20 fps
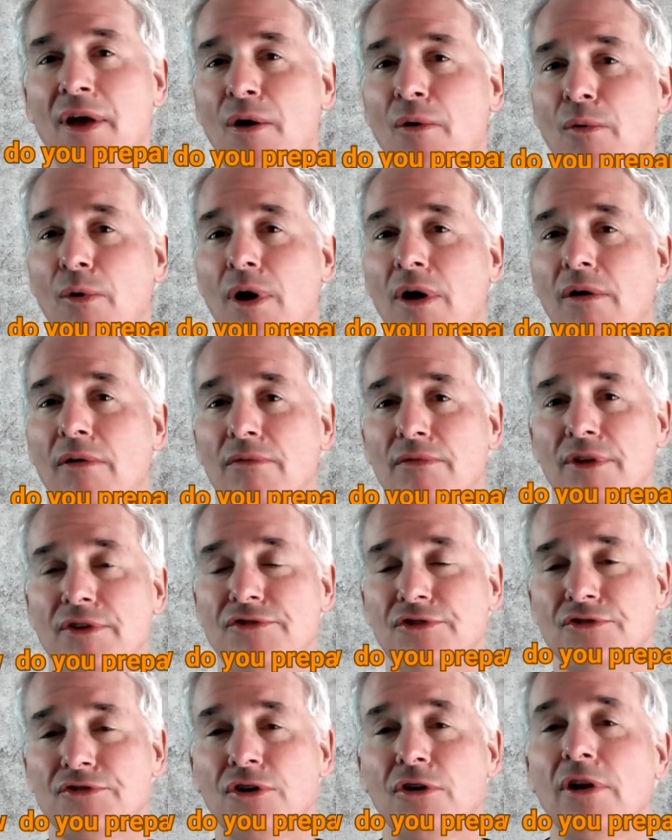Well, this
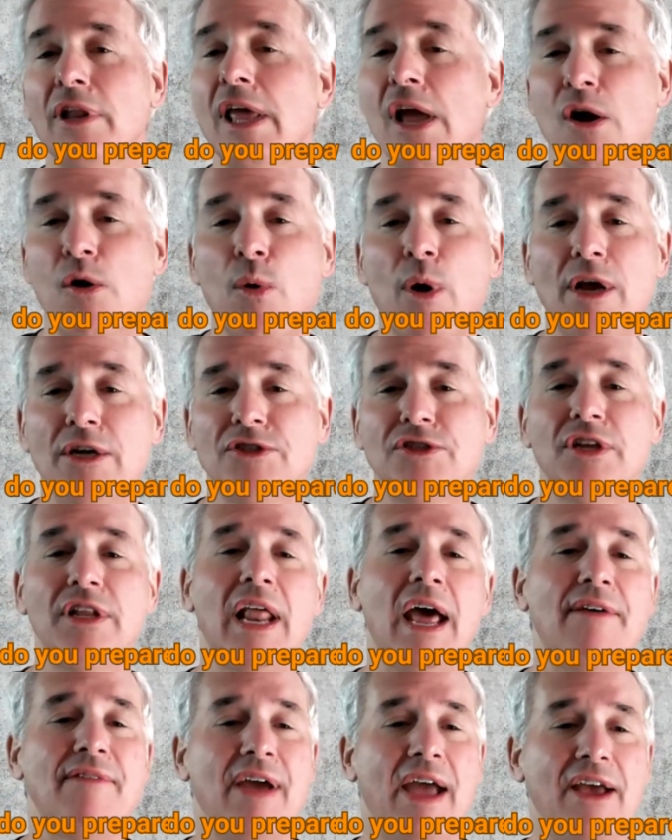is certainly a question
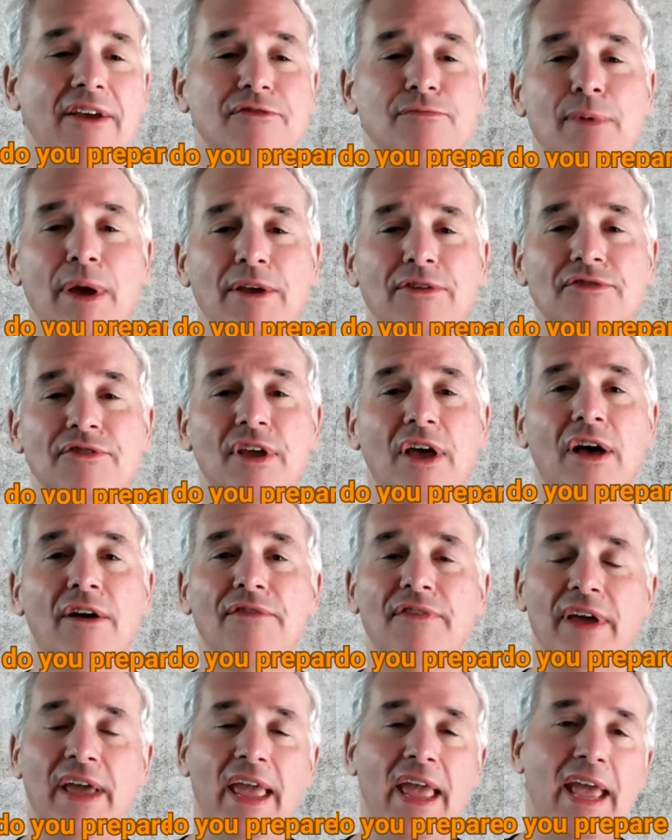I've asked myself,
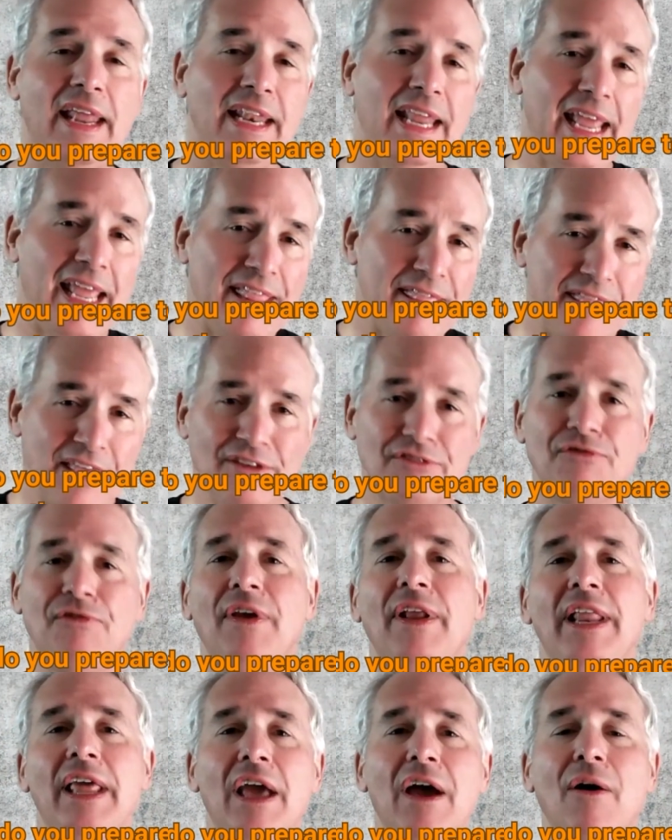and in this
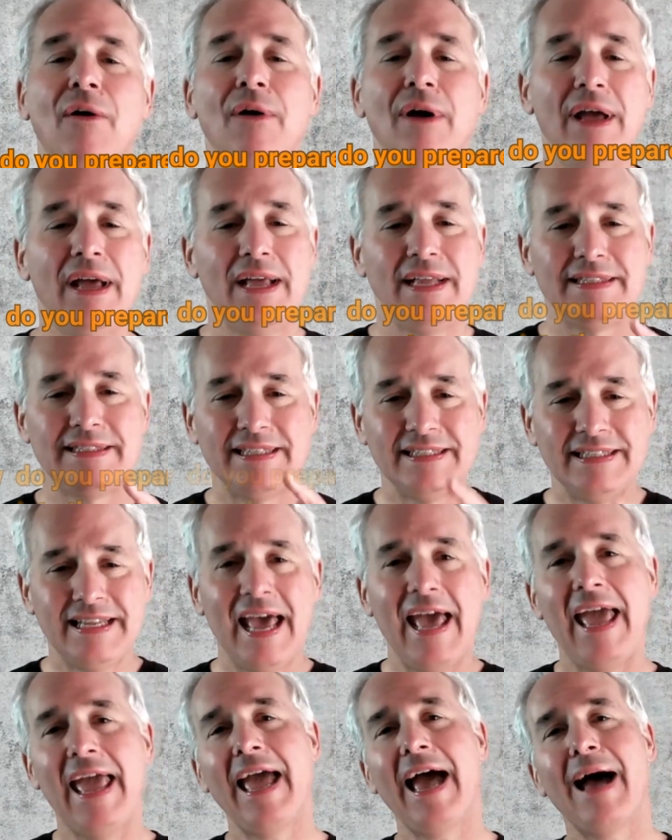video,
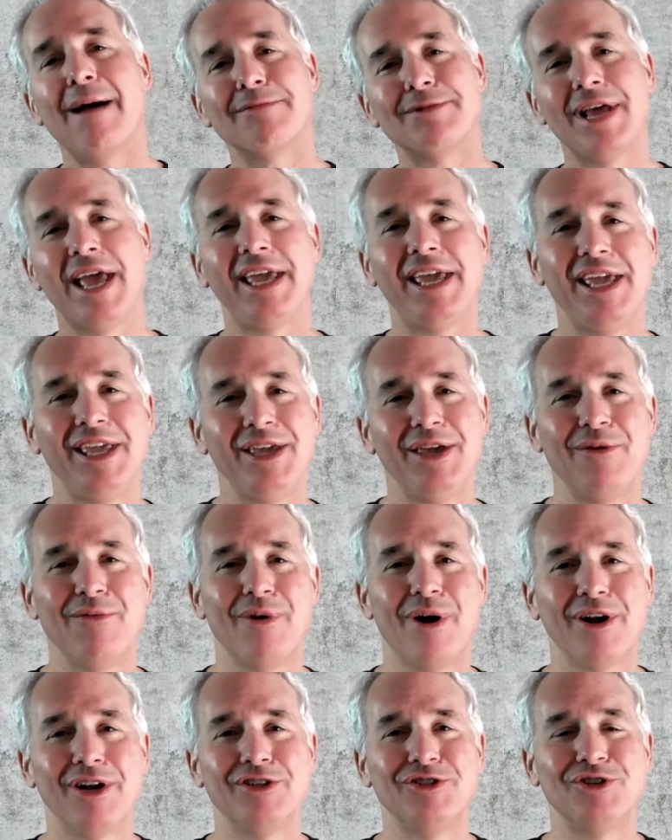today I'm taking you
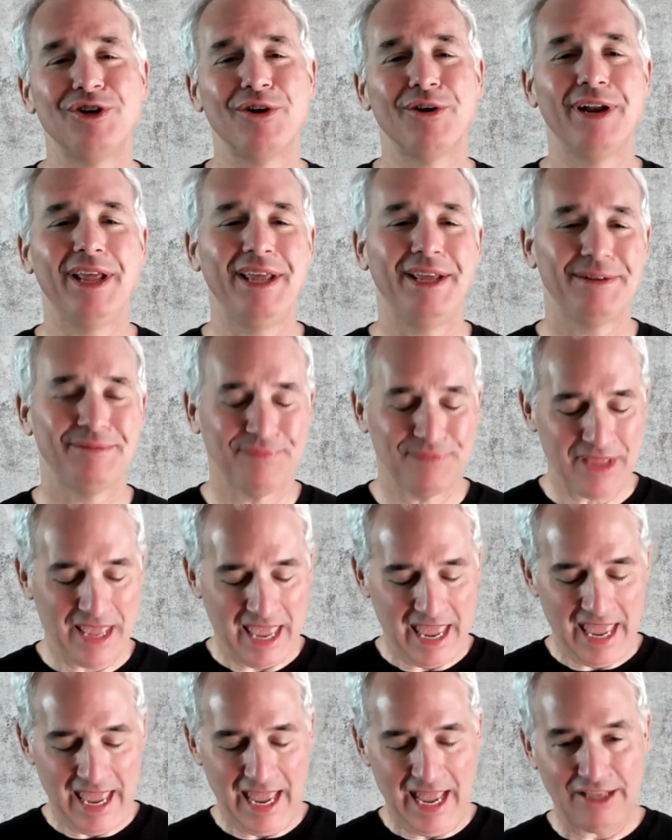on a journey.
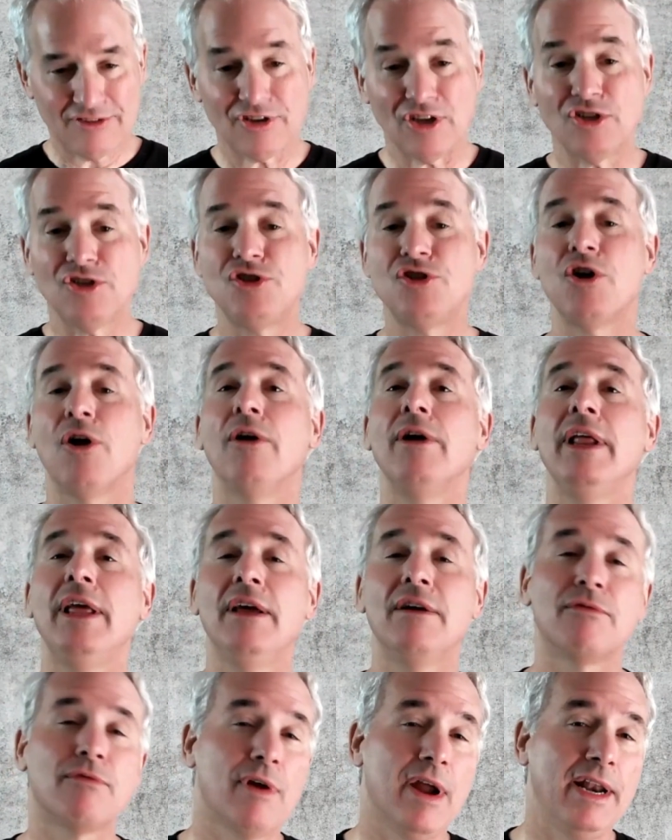It's a journey
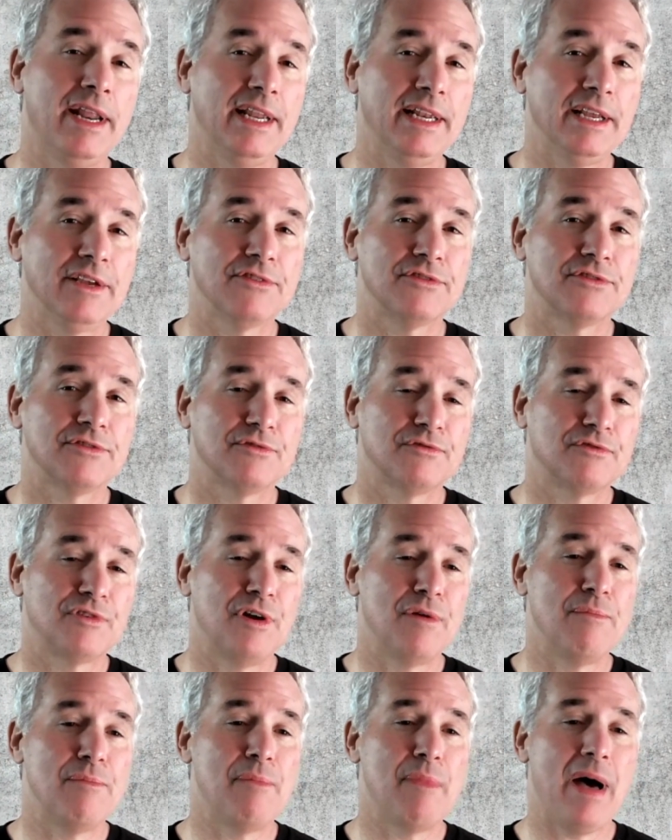of readiness,
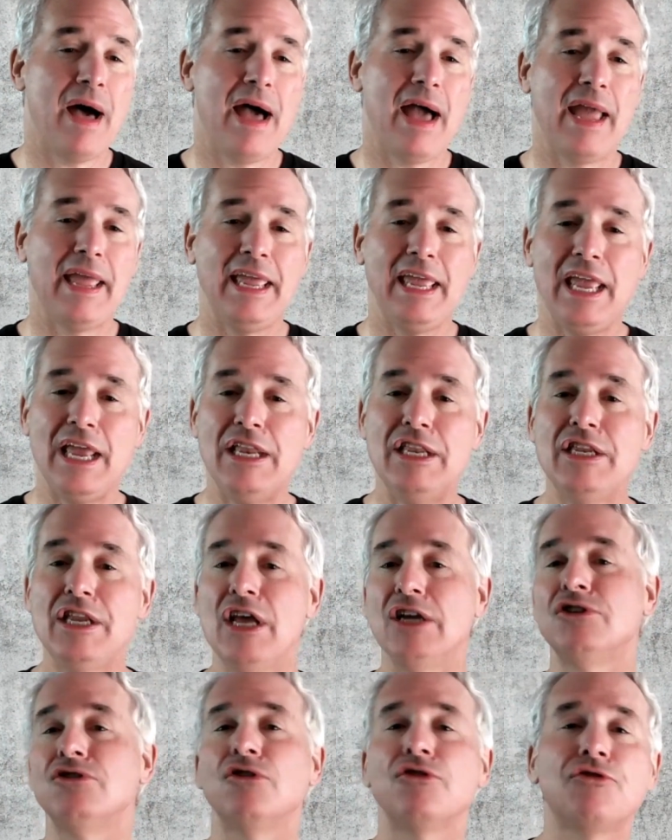from my
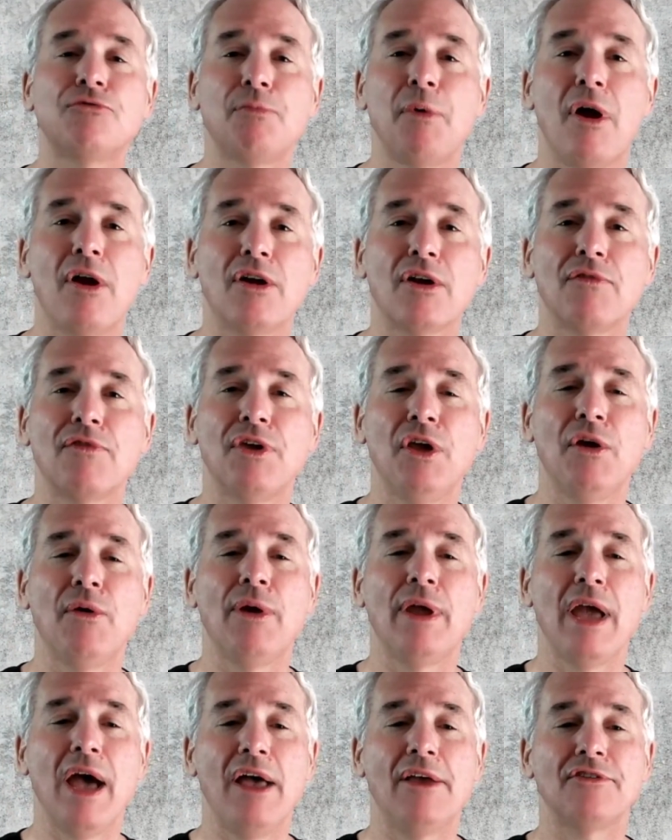initial spark of
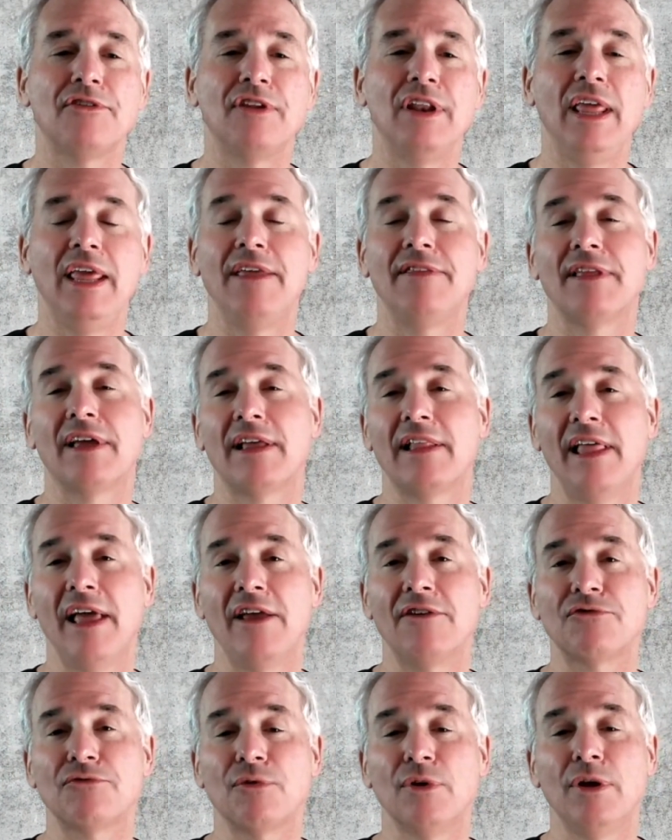curiosity in the
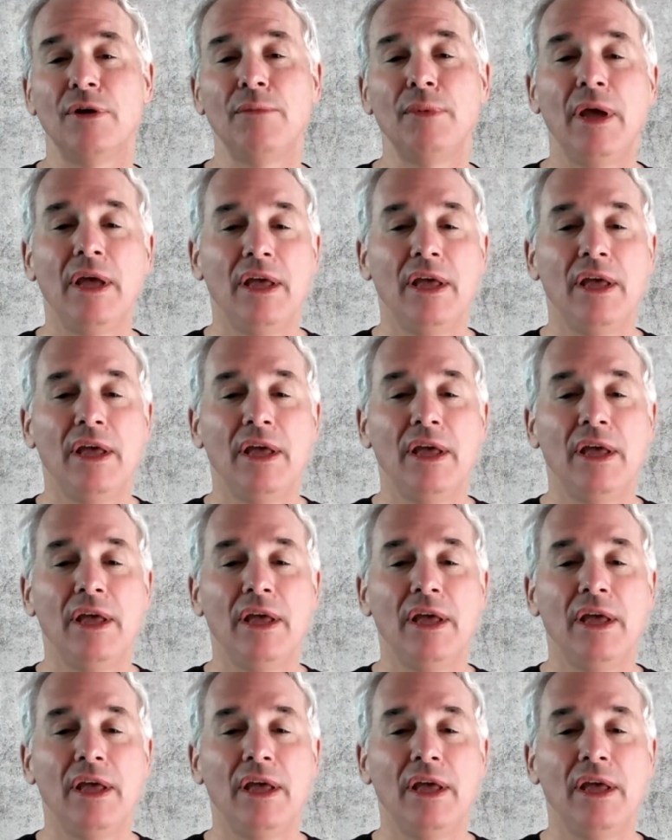classroom